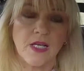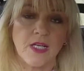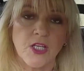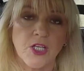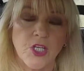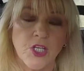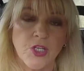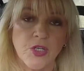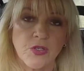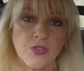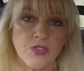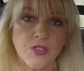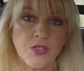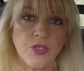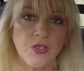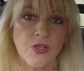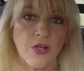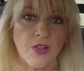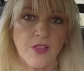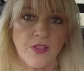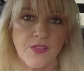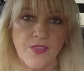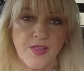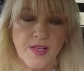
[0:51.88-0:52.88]
you know, doing
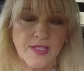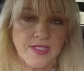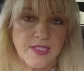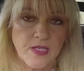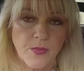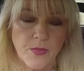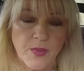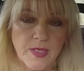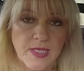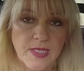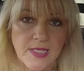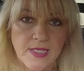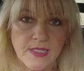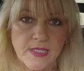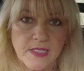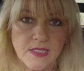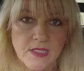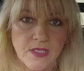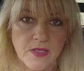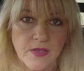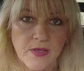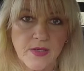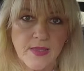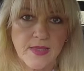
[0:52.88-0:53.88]
all the things that we need to
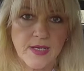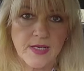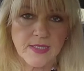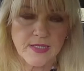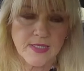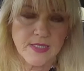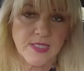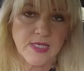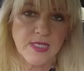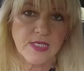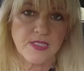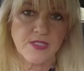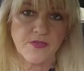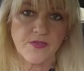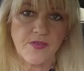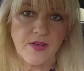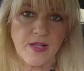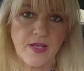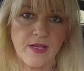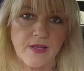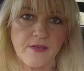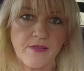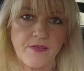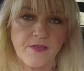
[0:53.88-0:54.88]
do in that stage of
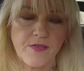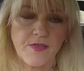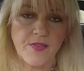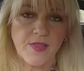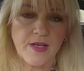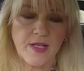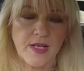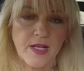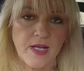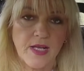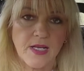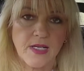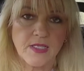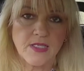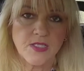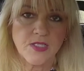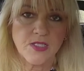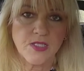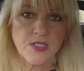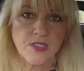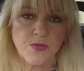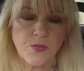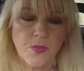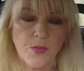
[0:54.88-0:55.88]
life, that I
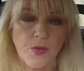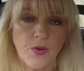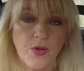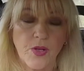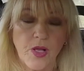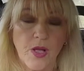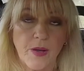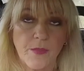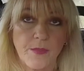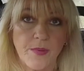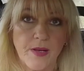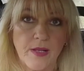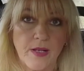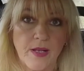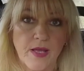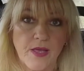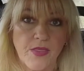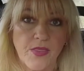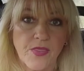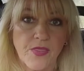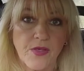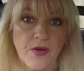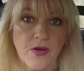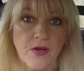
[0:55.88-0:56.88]
just woke up and I
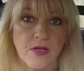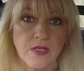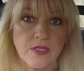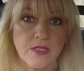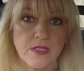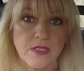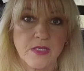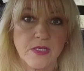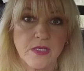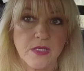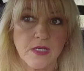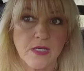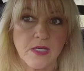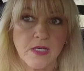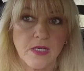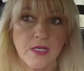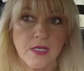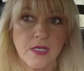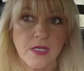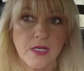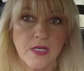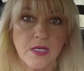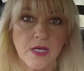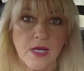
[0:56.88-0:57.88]
thought,
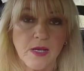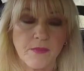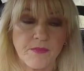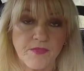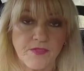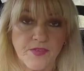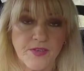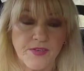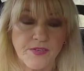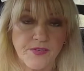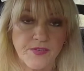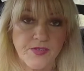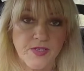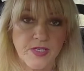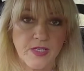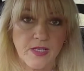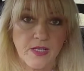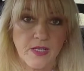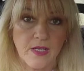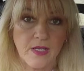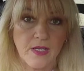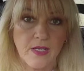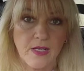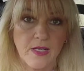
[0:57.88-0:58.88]
I'm
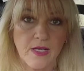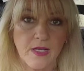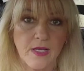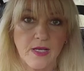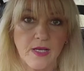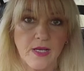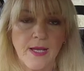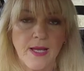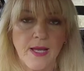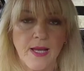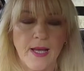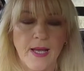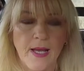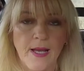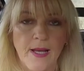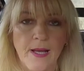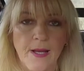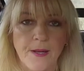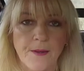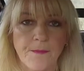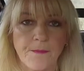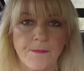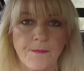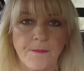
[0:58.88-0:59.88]
50.
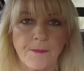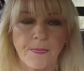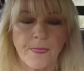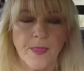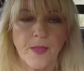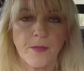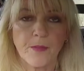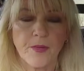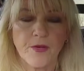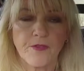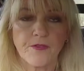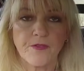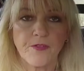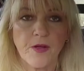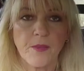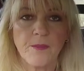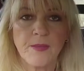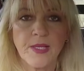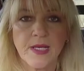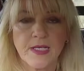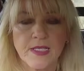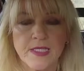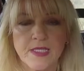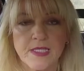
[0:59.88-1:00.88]
But
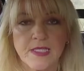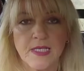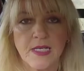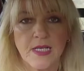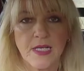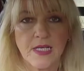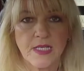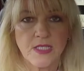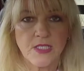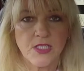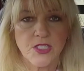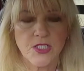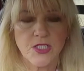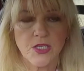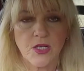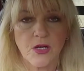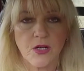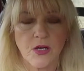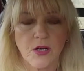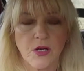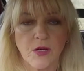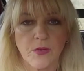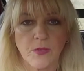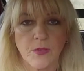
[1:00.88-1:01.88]
from that stage
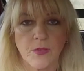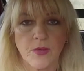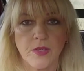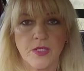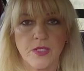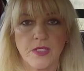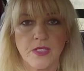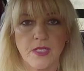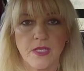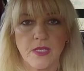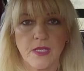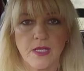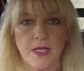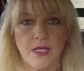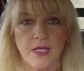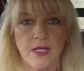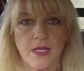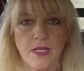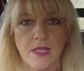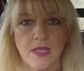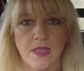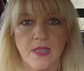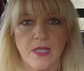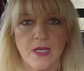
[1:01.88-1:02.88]
onward,
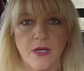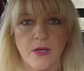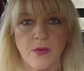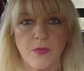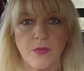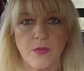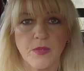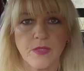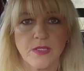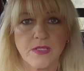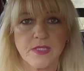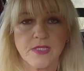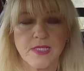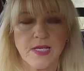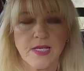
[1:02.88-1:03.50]
there was